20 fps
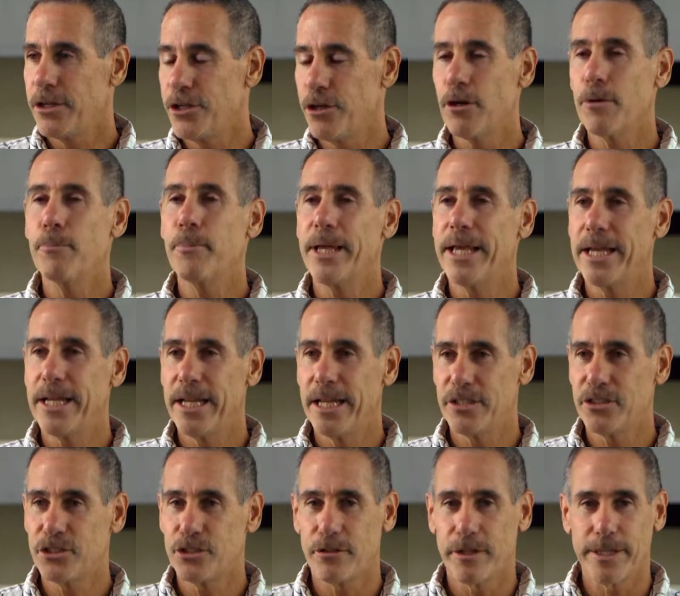European
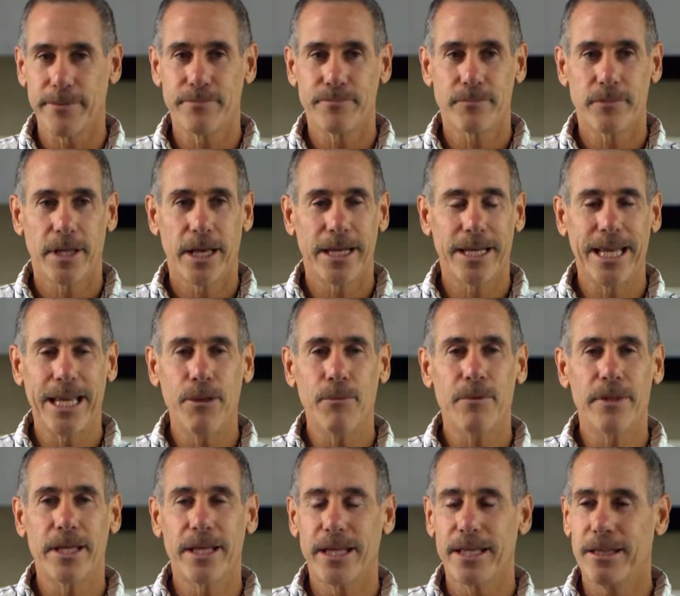history.
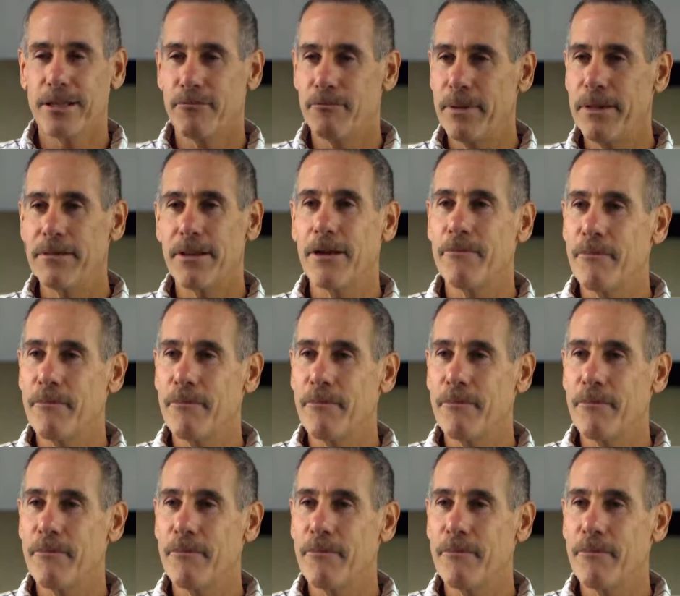And